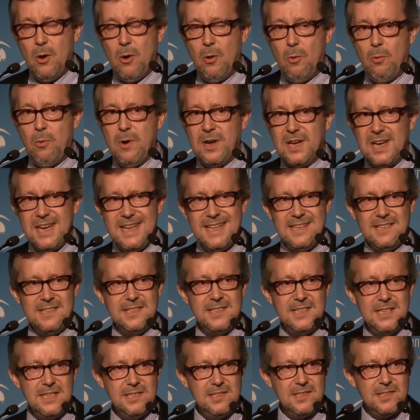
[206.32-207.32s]
what is
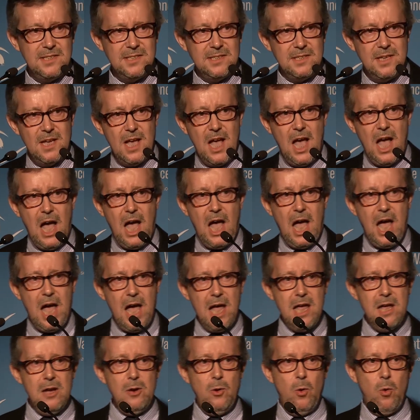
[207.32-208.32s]
this
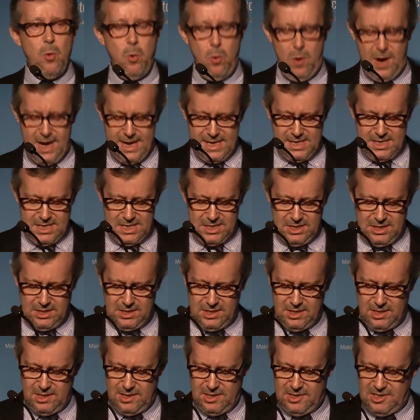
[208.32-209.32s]
high-quality
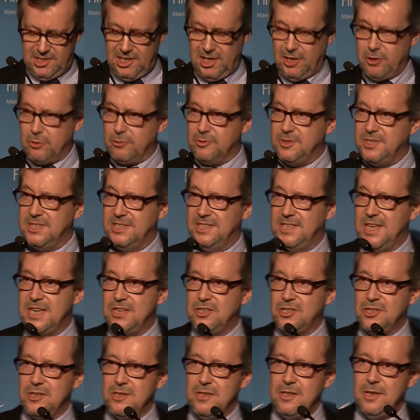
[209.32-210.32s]

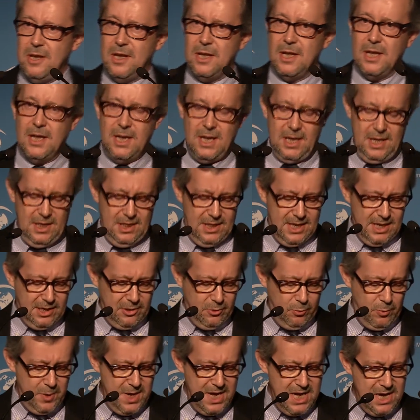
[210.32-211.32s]
securitization
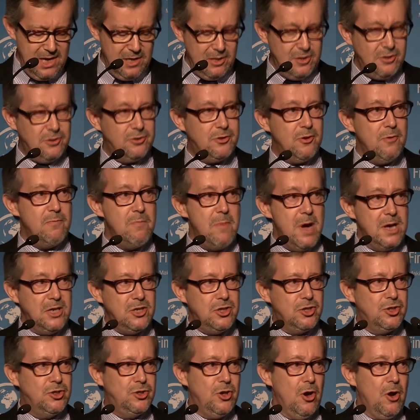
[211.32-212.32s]
that we hear so
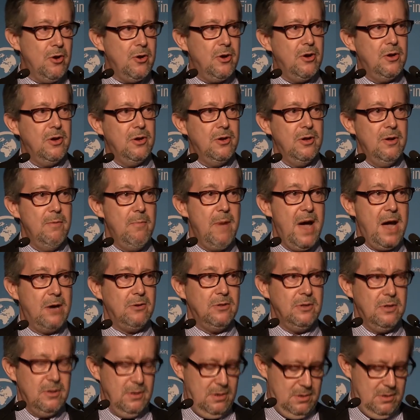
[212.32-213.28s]
much talk about?